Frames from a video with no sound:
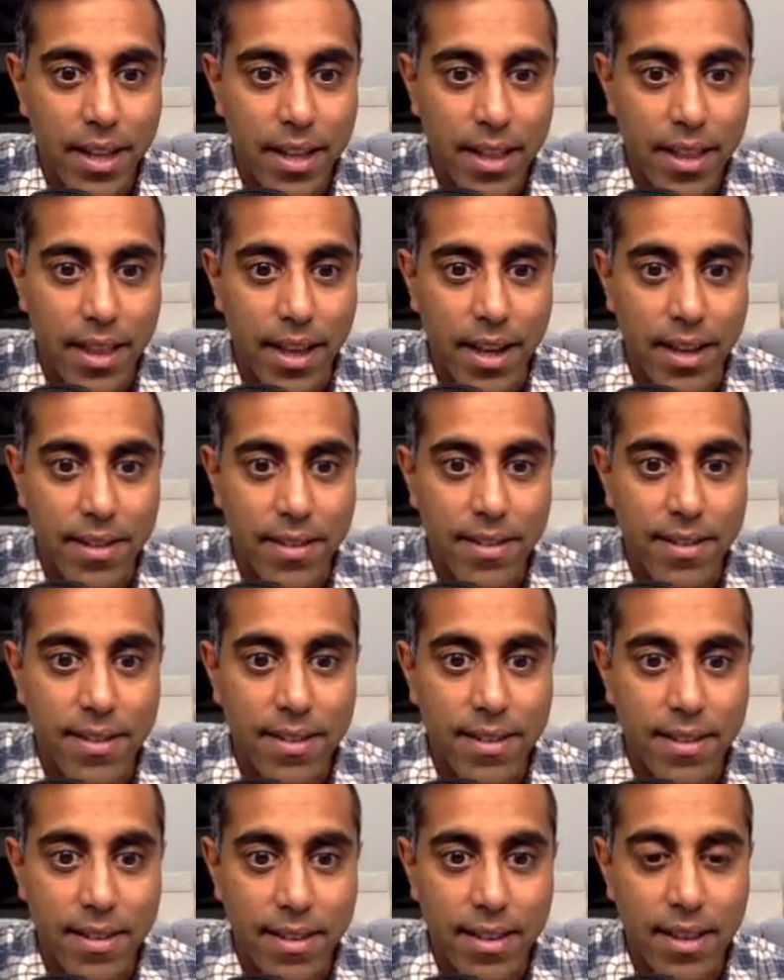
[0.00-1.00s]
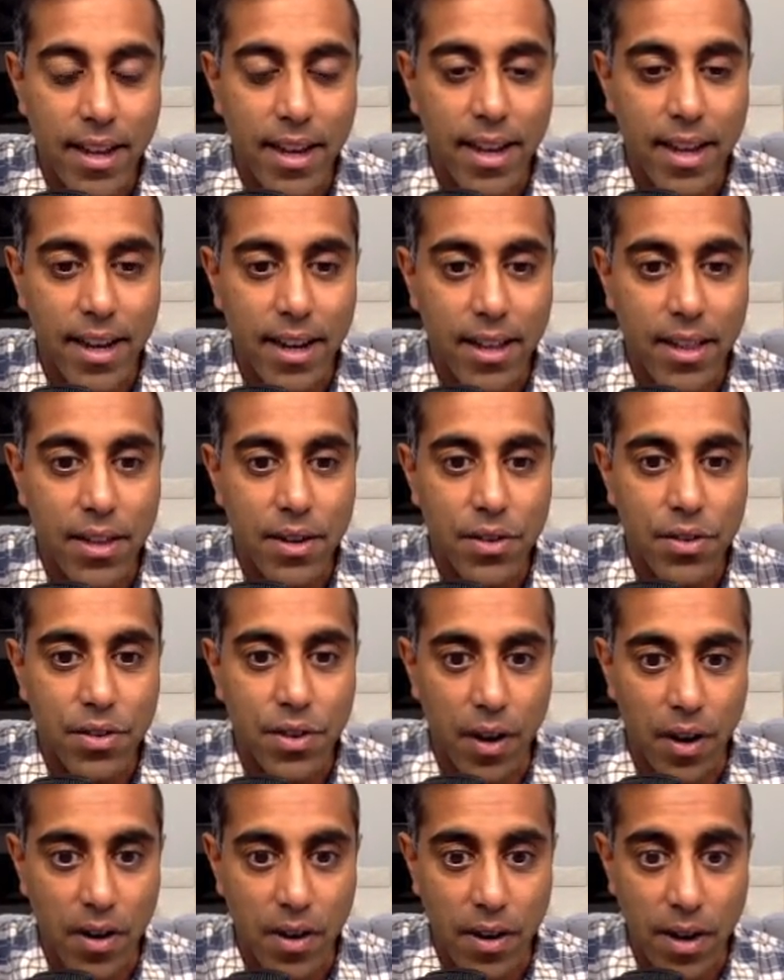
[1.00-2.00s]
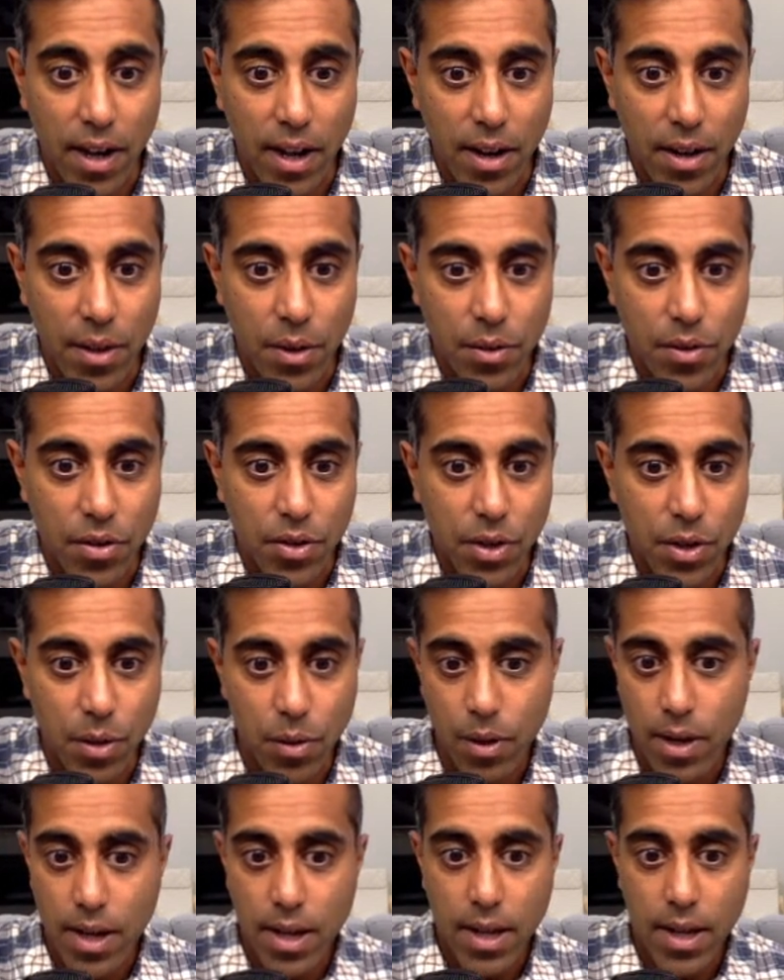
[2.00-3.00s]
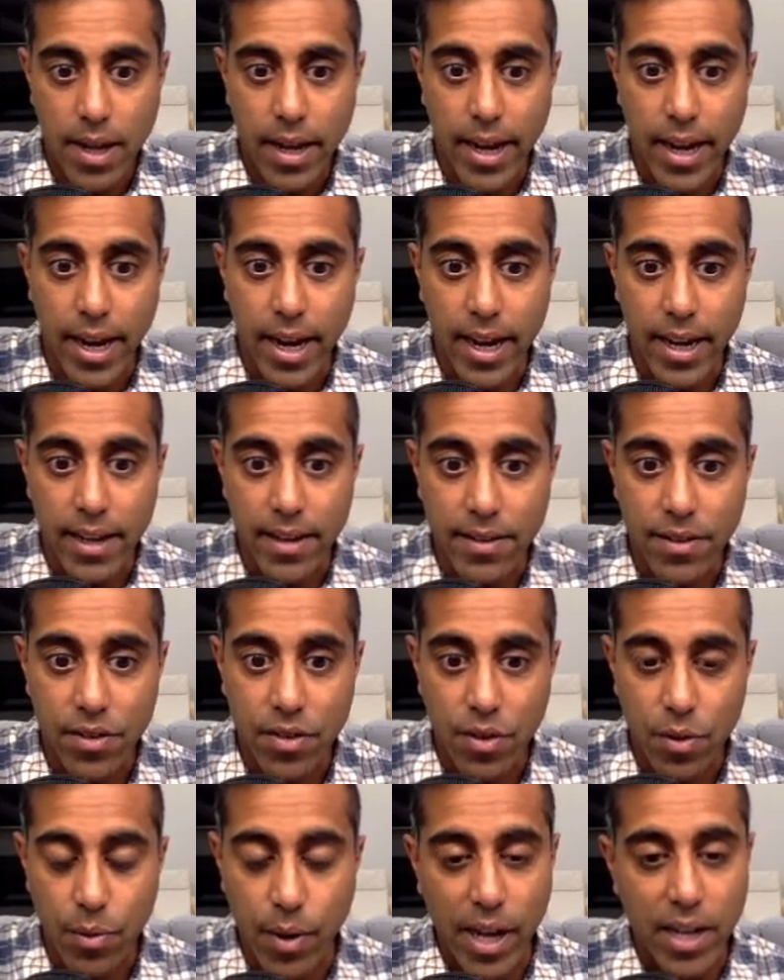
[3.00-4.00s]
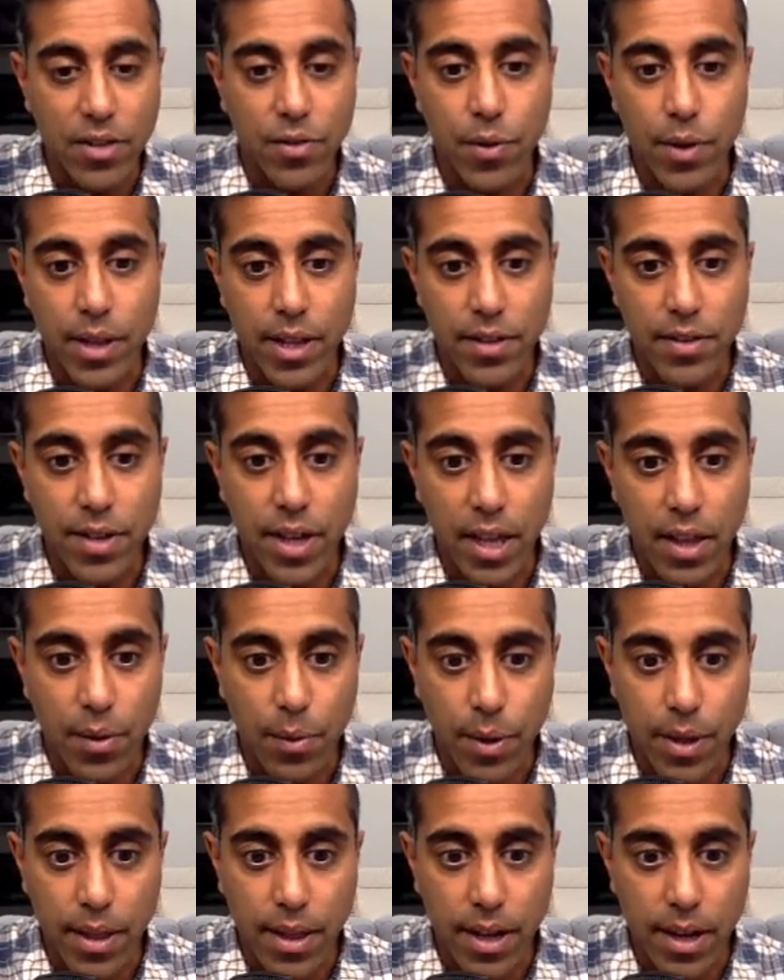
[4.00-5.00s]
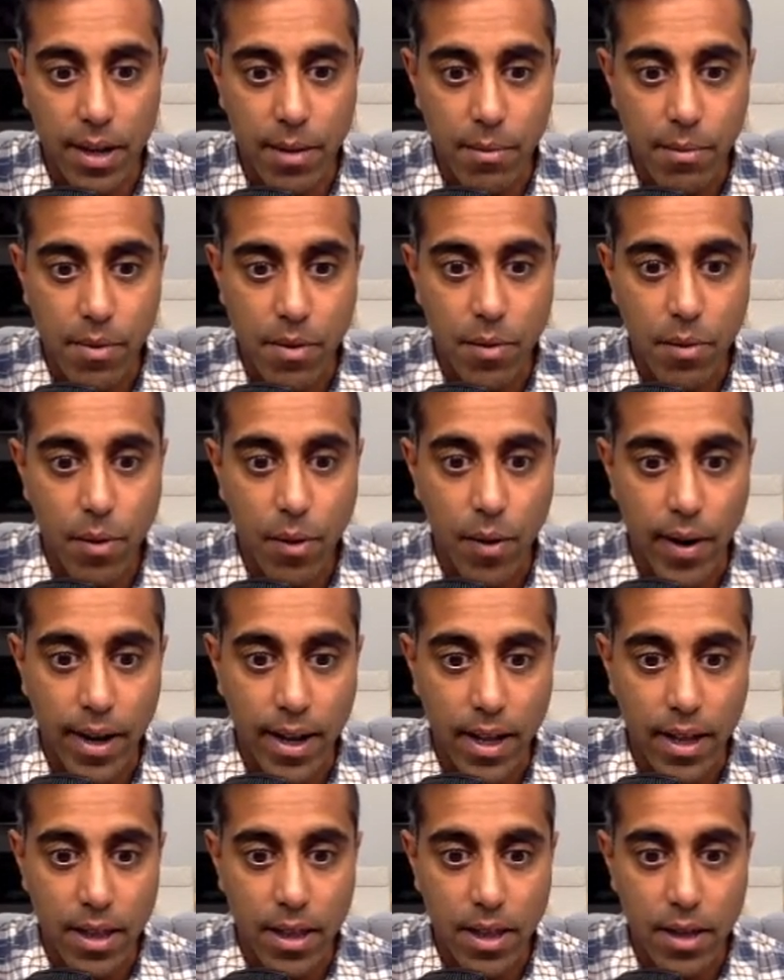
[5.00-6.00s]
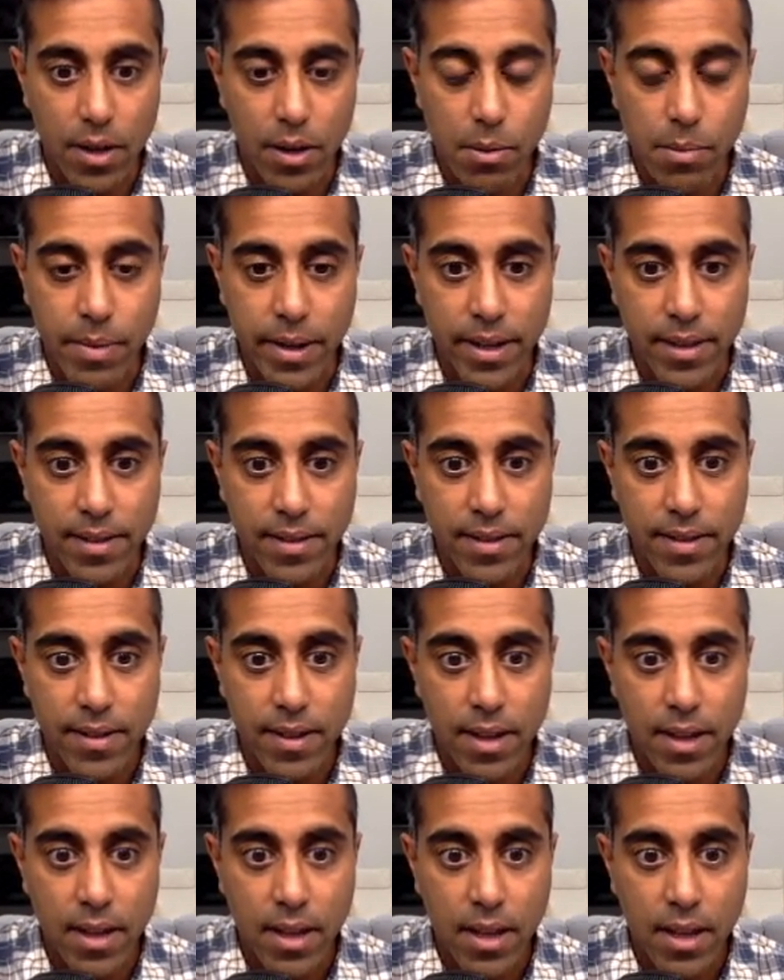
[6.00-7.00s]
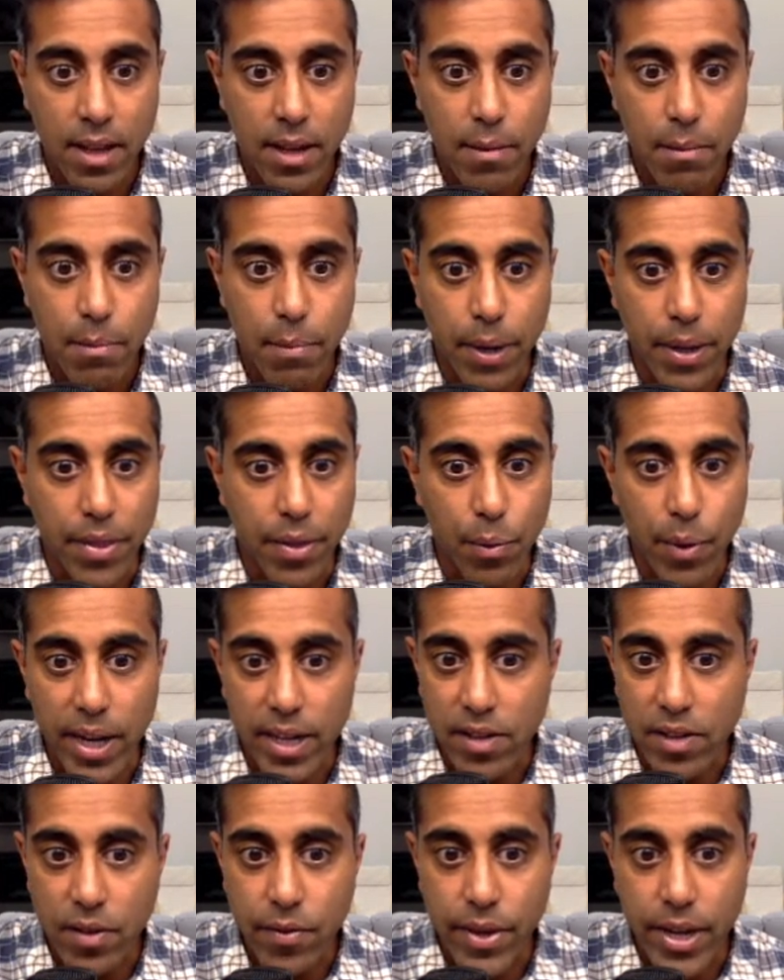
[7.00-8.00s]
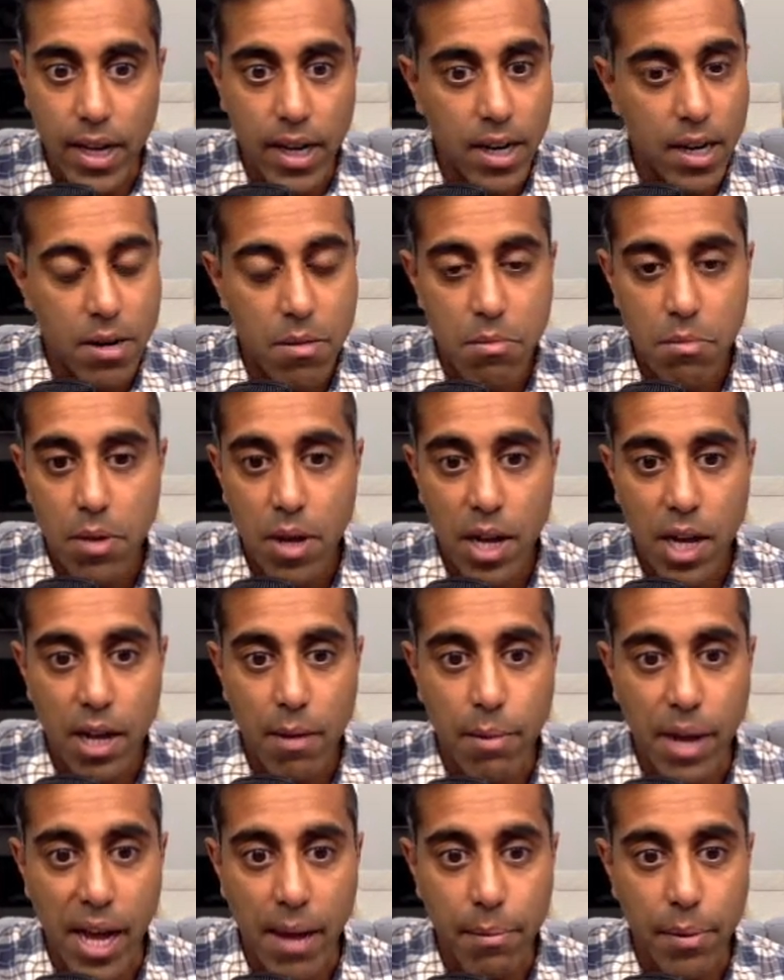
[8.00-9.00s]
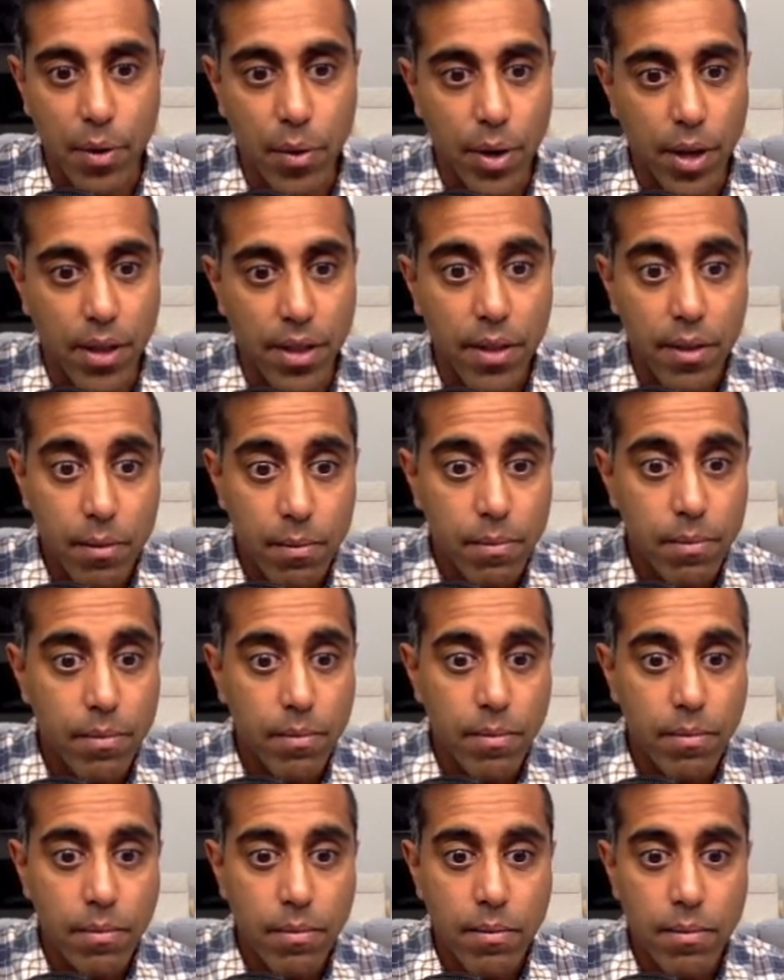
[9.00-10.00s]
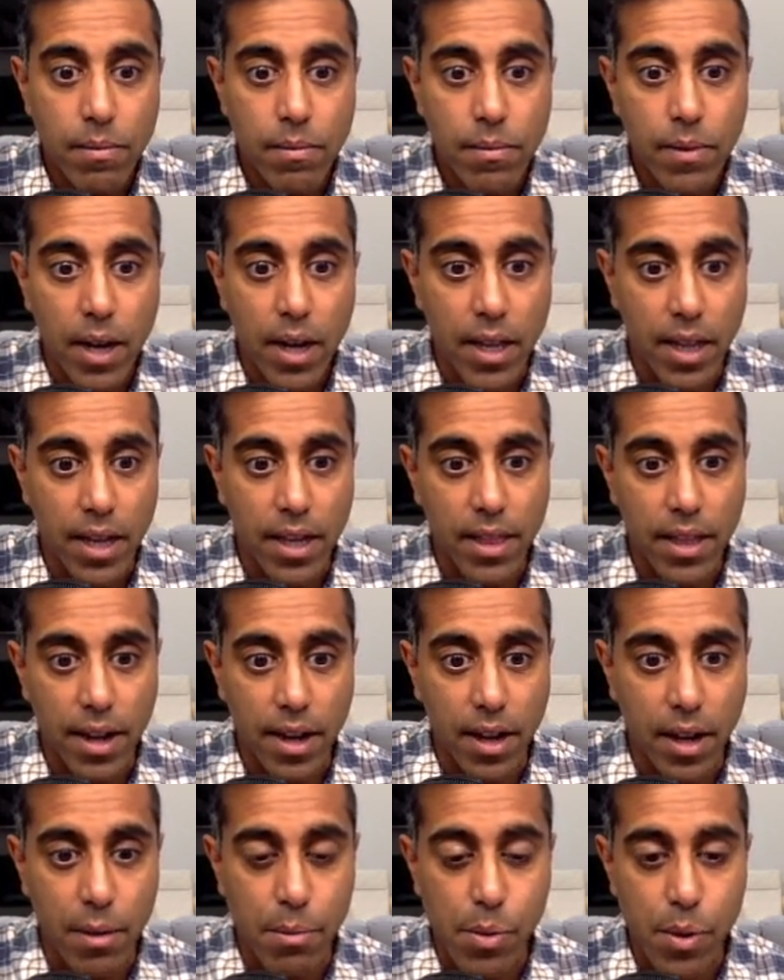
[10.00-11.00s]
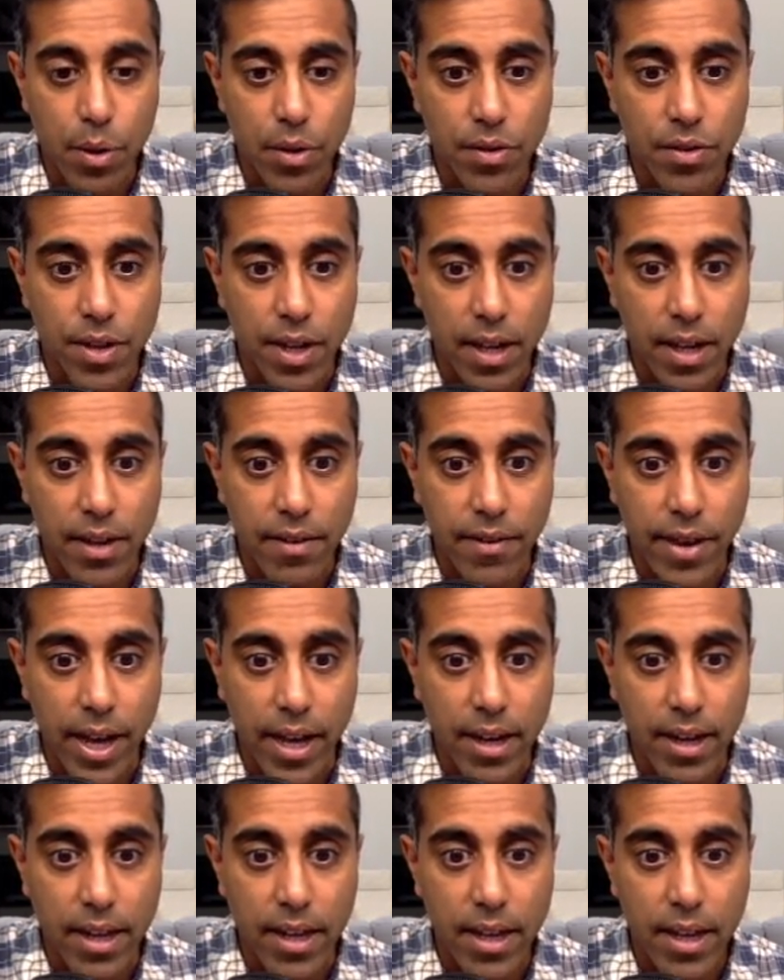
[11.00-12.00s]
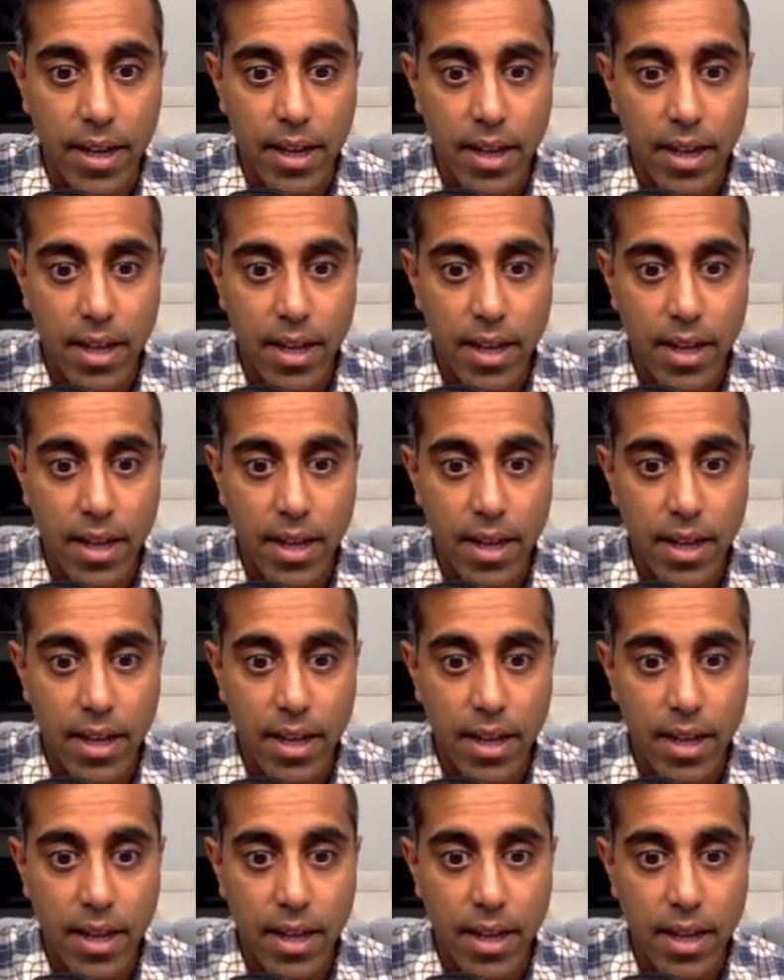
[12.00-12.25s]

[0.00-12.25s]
that I get a clear starter out of those 2. And Rashford, that's the other one that I'm regretting a little bit. But the rest of it, I'm happy with. I like that I got Pulisic, Cavani,